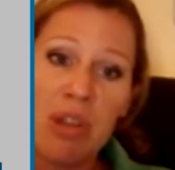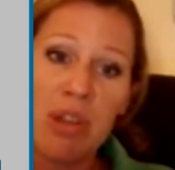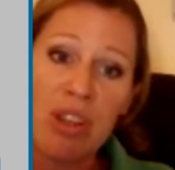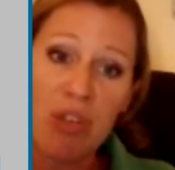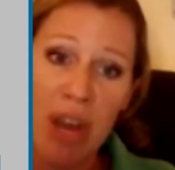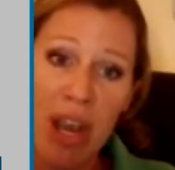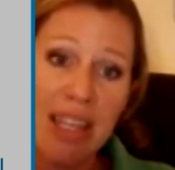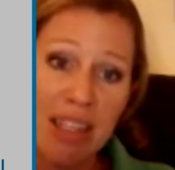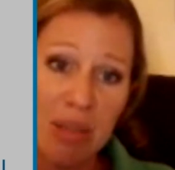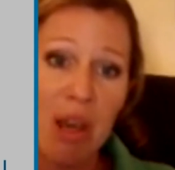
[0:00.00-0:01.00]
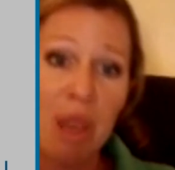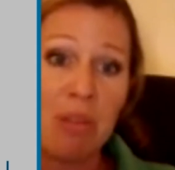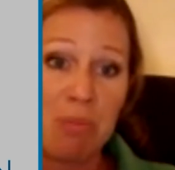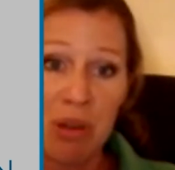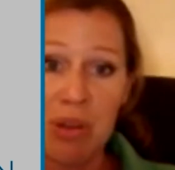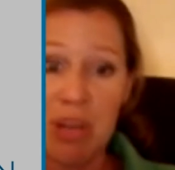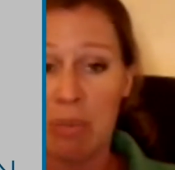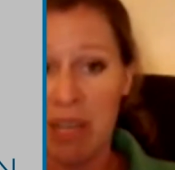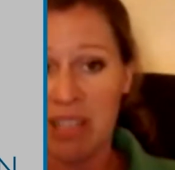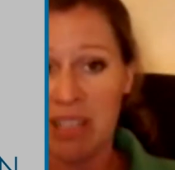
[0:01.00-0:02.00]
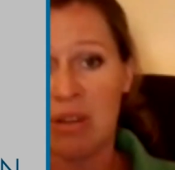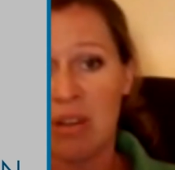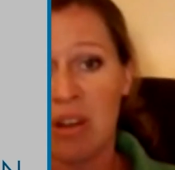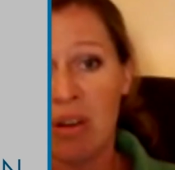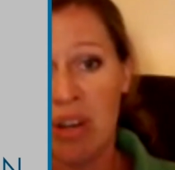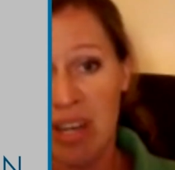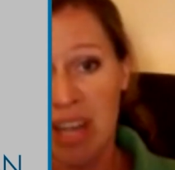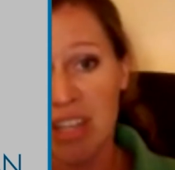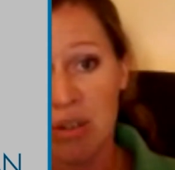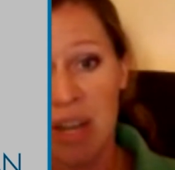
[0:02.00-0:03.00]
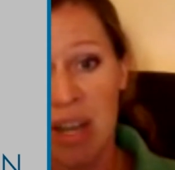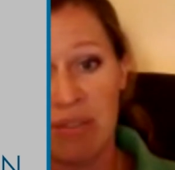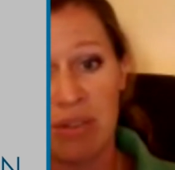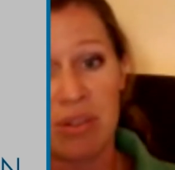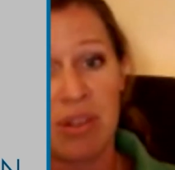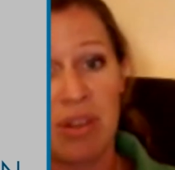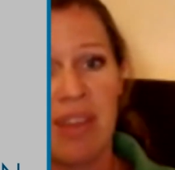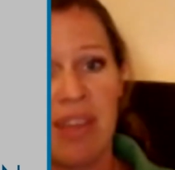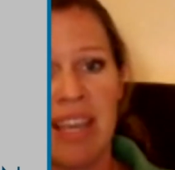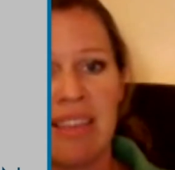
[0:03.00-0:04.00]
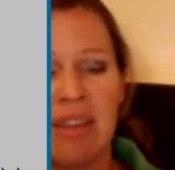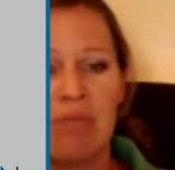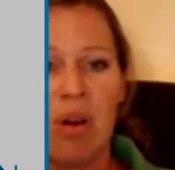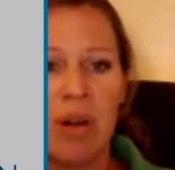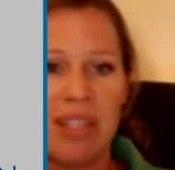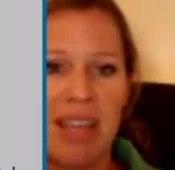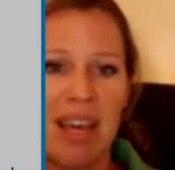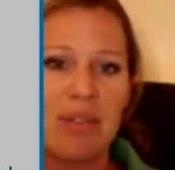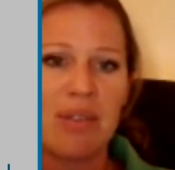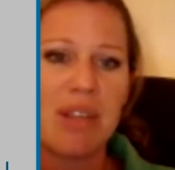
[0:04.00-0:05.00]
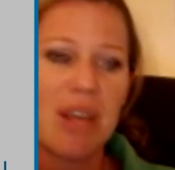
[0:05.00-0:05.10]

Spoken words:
doing the training to be able to build the capacity on a national level so that they can then roll it out.